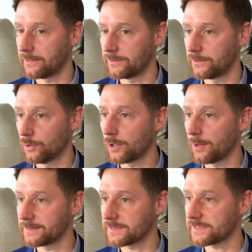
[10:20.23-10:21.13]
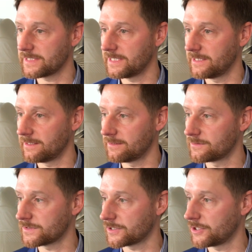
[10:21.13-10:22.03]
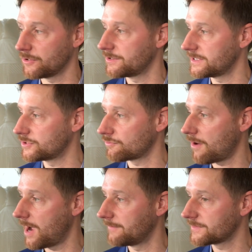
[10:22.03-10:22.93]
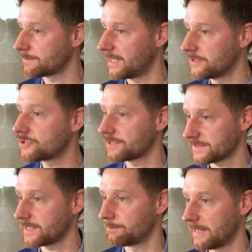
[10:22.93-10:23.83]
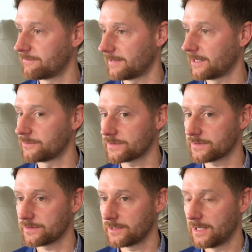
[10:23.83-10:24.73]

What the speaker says: you're going to see security drive some interesting bedfellows.